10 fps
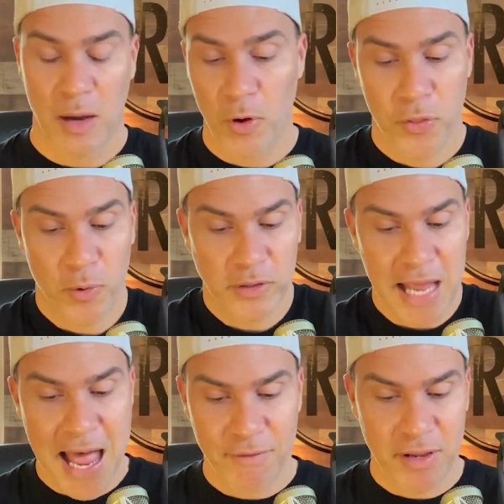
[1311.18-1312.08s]
And we're thrilled to
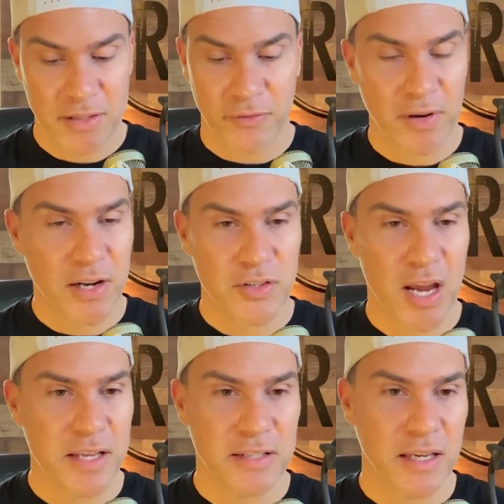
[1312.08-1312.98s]
have you as a
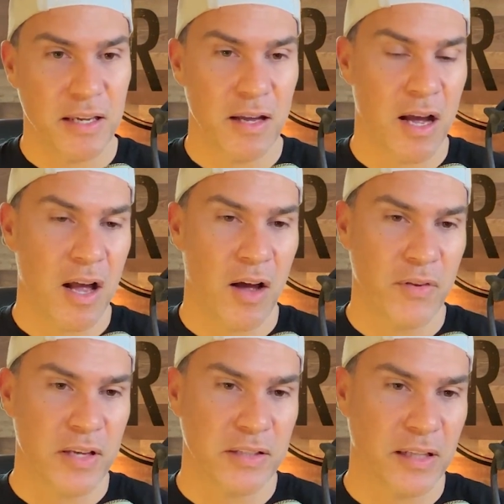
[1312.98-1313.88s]
franchisee.
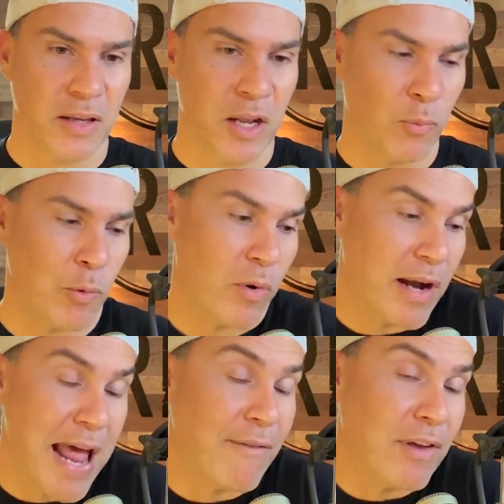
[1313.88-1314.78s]
Obviously, we wanted
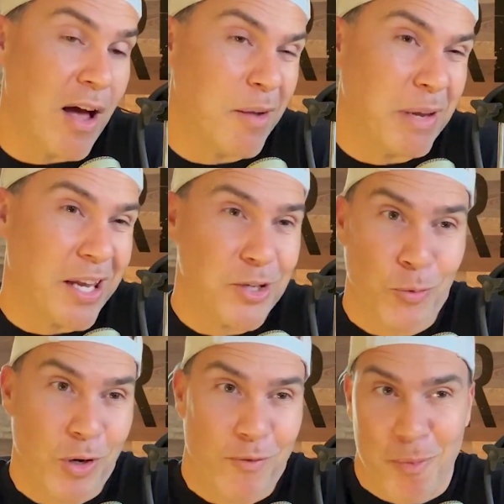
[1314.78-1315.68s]
to have you on because you're
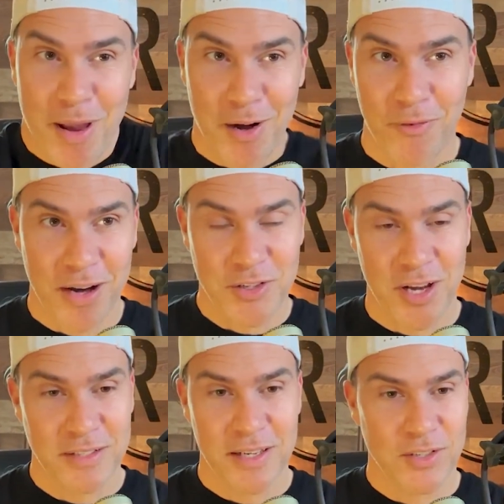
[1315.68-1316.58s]
one of our banner
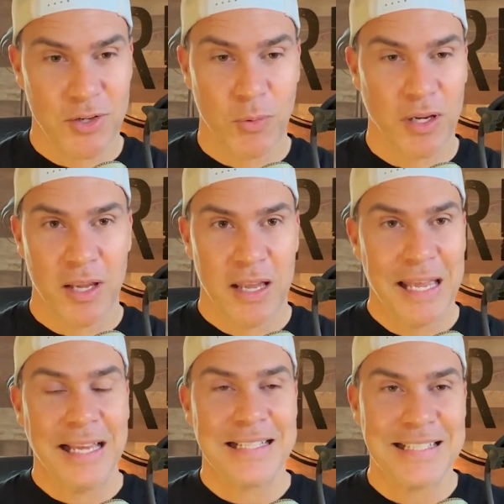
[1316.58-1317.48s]
franchisees. You're doing
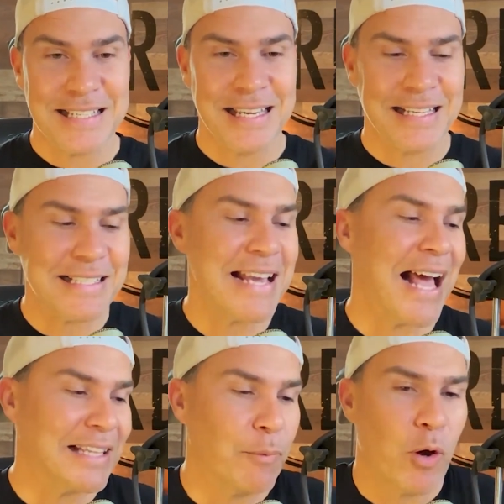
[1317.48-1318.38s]

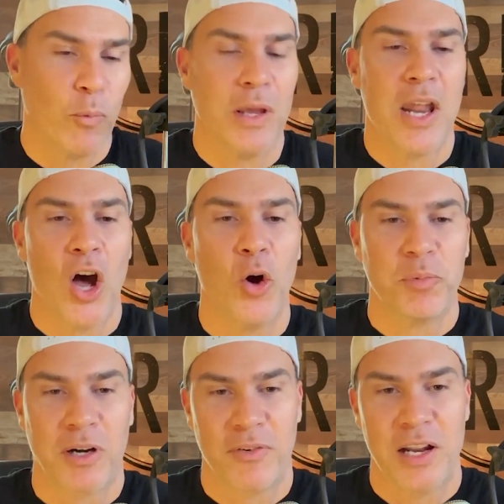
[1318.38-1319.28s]
exactly what we had
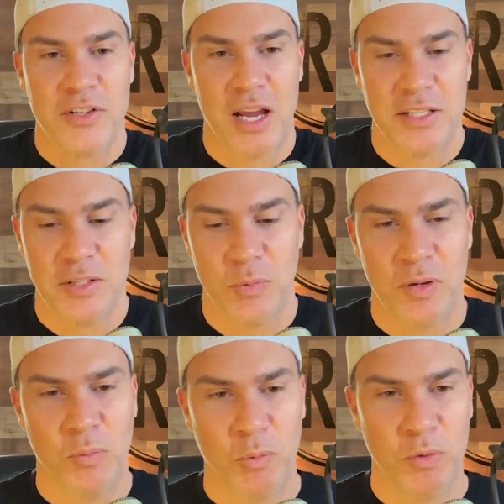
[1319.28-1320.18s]
hoped our franchisees
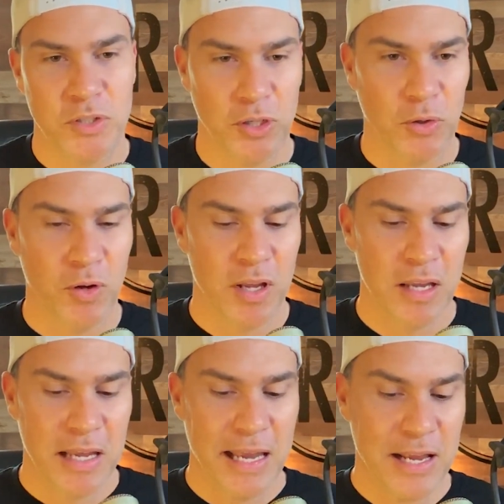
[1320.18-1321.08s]
would do,
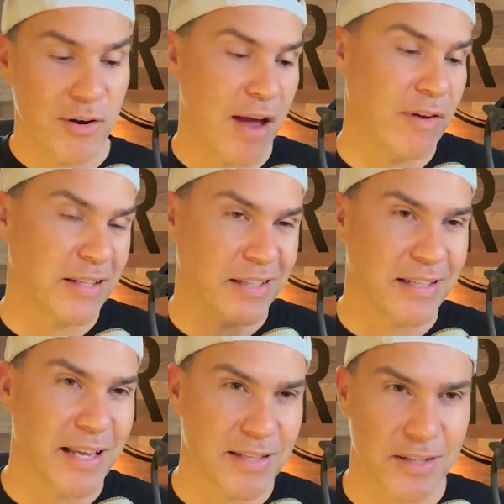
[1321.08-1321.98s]
and you're having
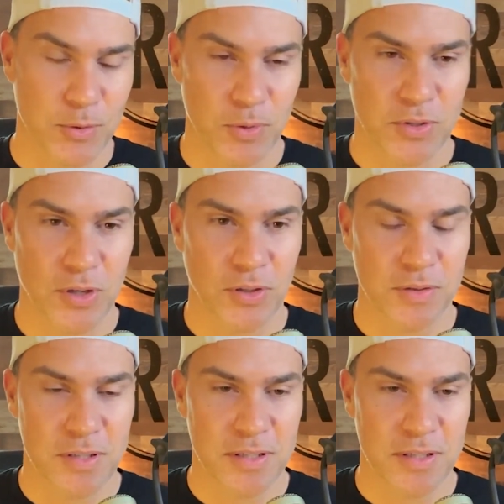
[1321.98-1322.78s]
success as a result.